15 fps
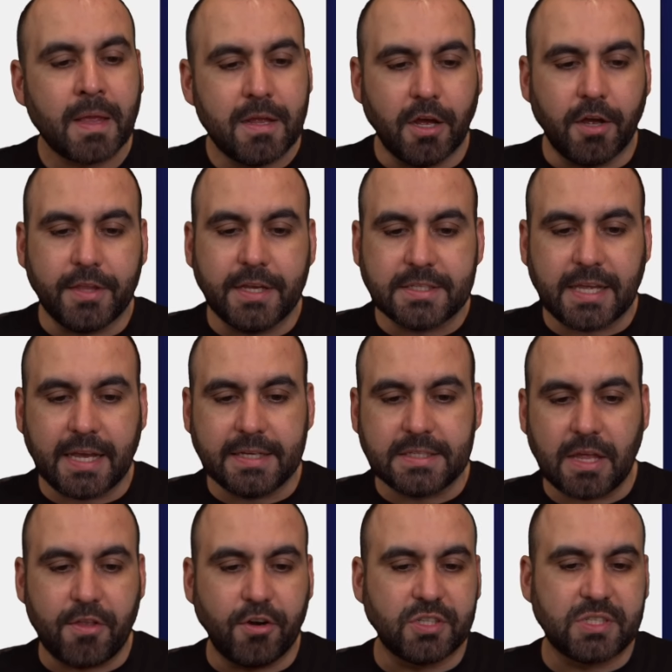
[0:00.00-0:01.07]
Now, in this case,
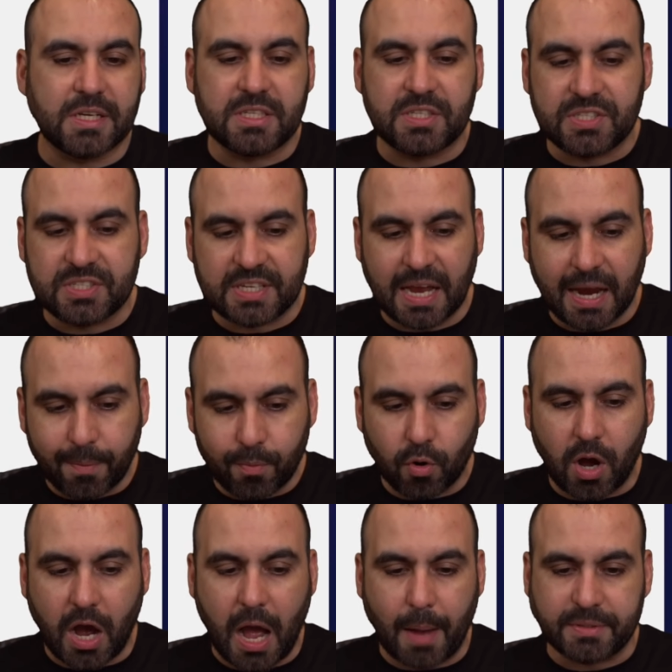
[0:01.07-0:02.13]
there's several
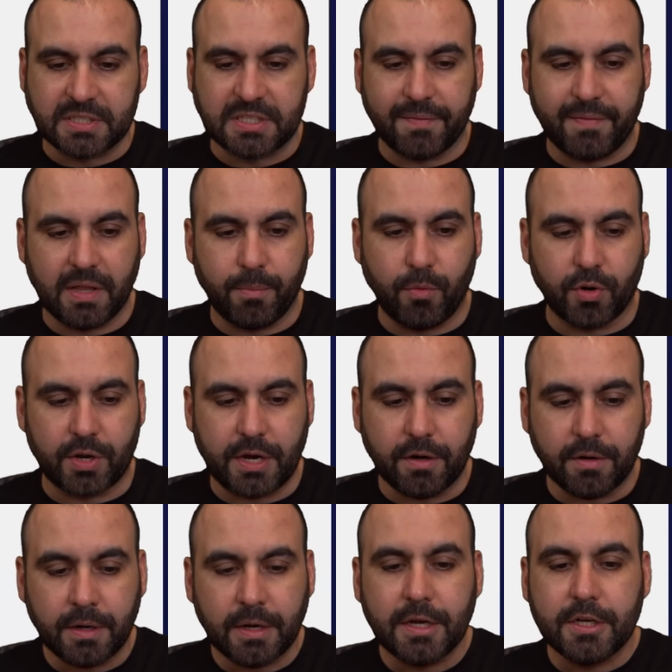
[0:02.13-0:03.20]
options available here.